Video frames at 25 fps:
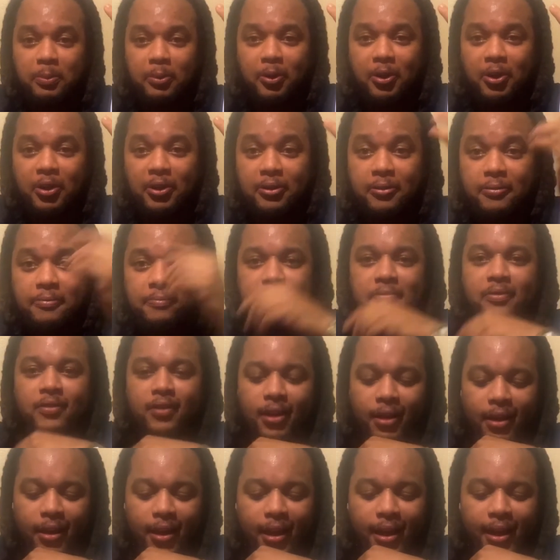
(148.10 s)
boil.
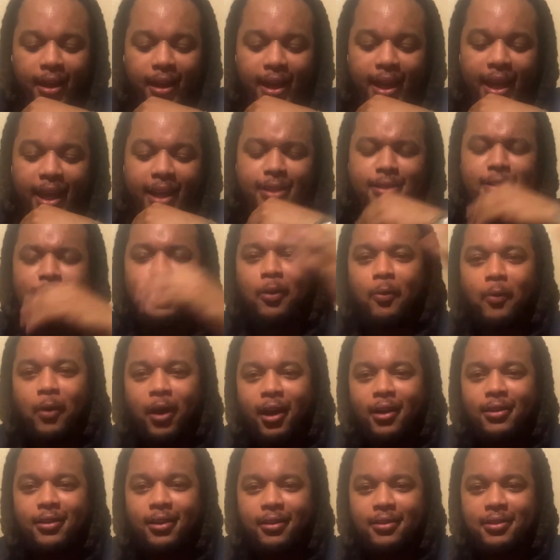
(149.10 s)
And he's like,
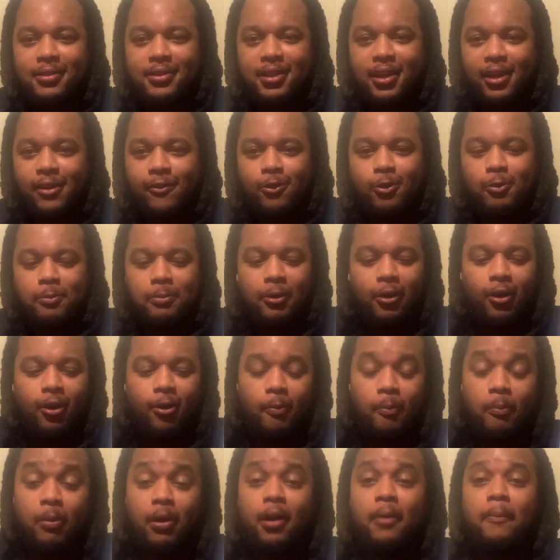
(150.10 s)
why another seafood boil?
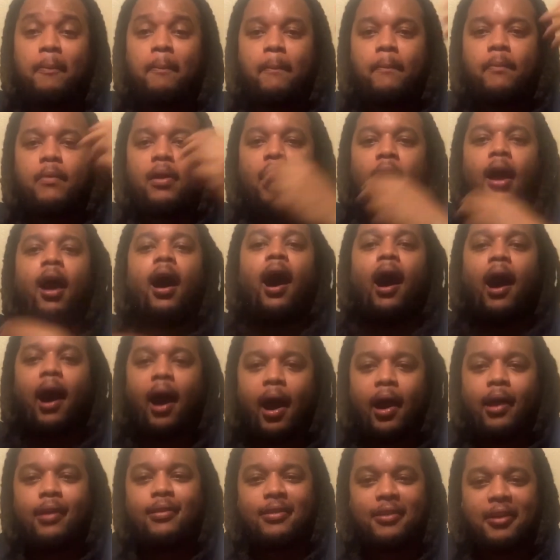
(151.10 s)
But
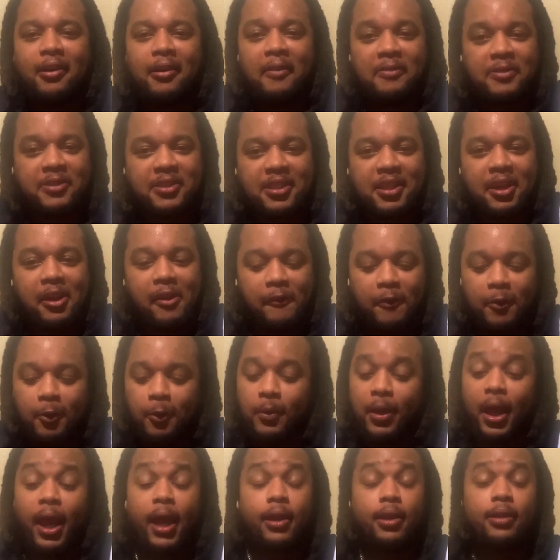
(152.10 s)
I love
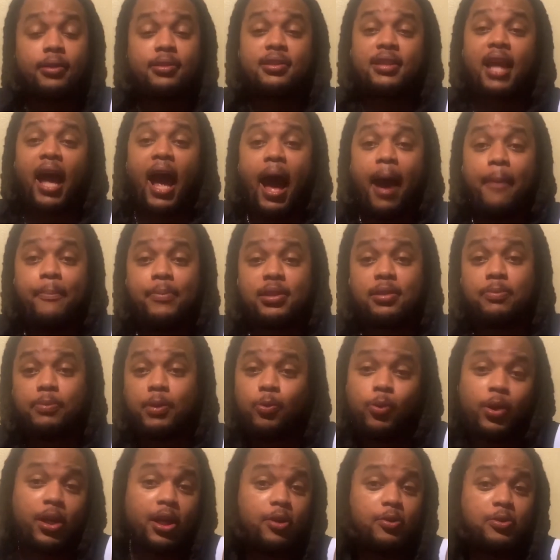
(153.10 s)
seafood. And it just happens to be
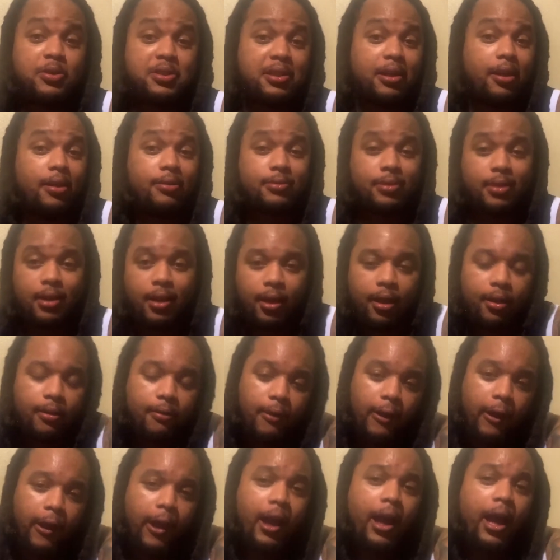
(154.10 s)
what he was selling today.
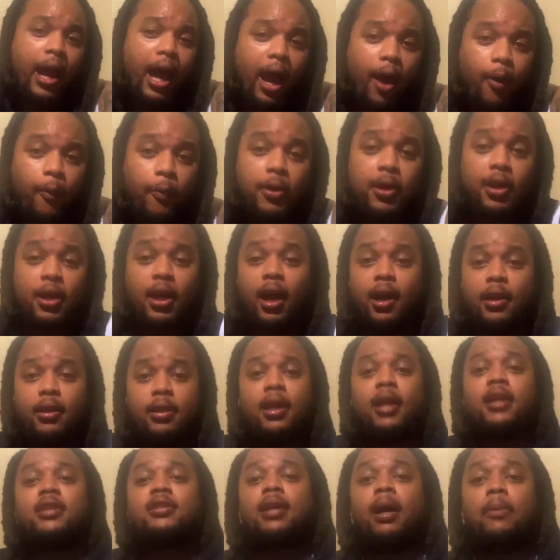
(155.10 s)
I went and got
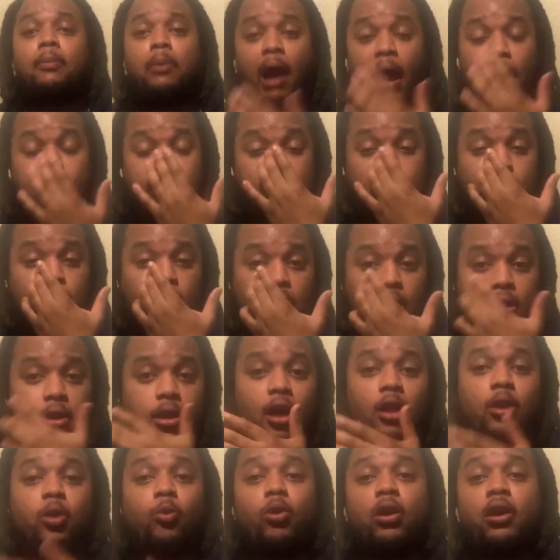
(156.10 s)
next time I'll have to do
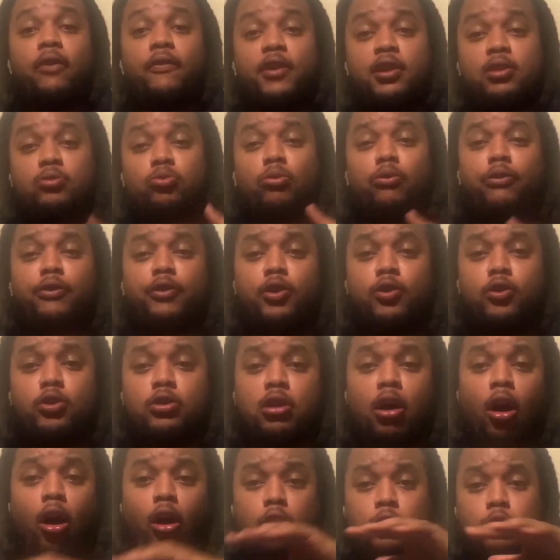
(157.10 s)
another one of his reviews
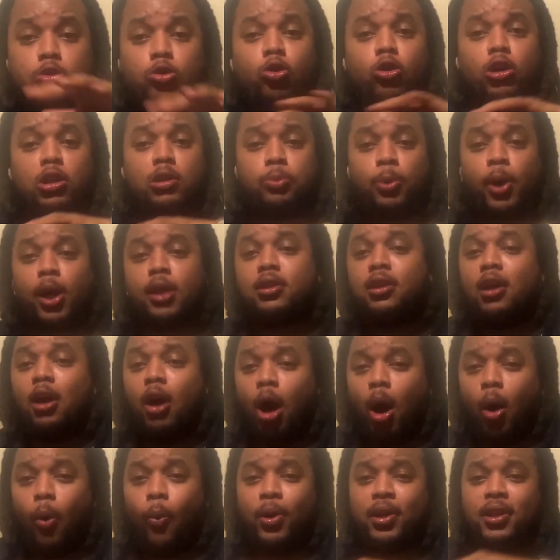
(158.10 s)
on Troy's Place
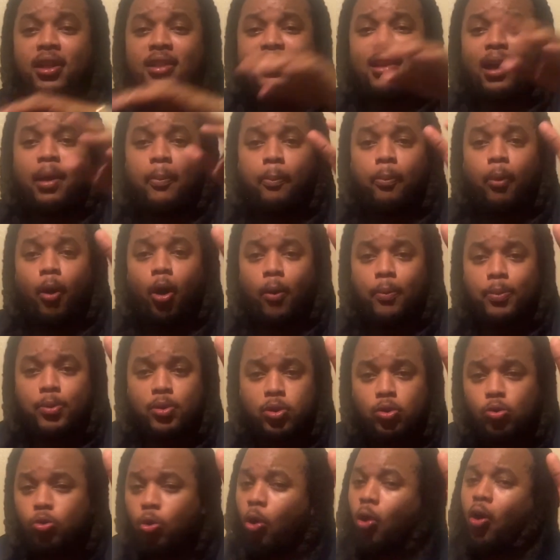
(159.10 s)
One just like
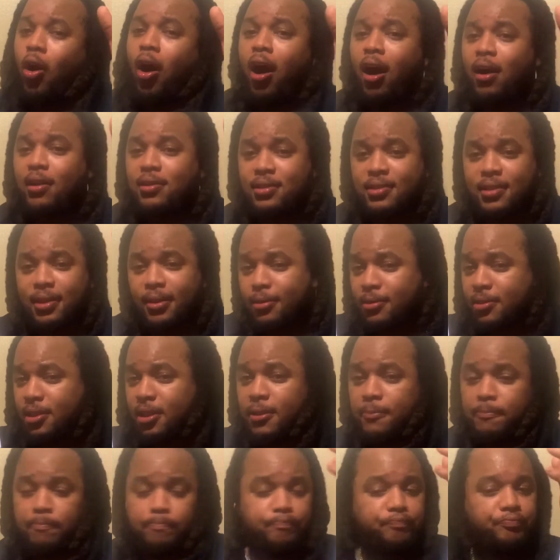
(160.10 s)
barbecue or oxtails.
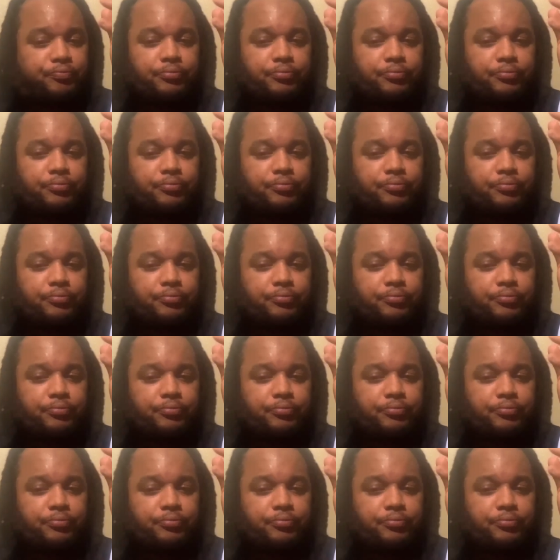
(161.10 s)
He